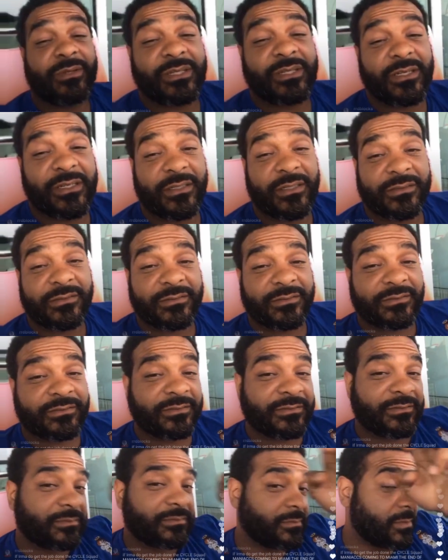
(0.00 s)
blood.
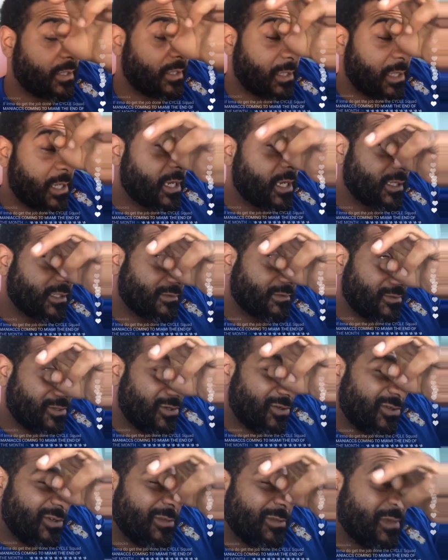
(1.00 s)
I got some
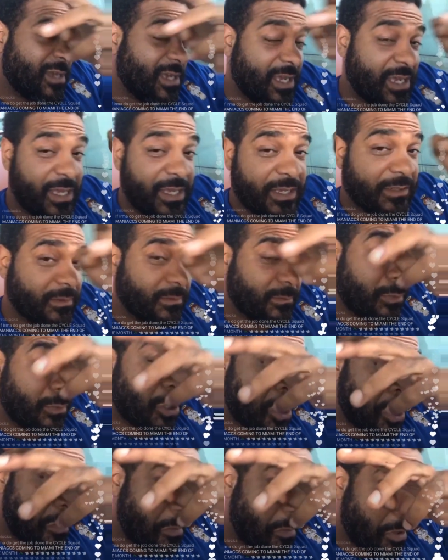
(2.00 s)
cold in my eye.
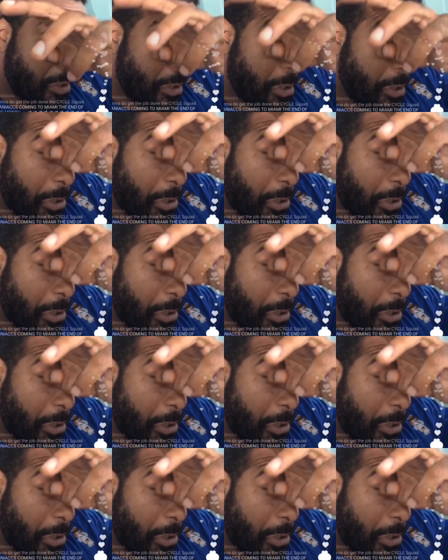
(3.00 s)
Pardon me.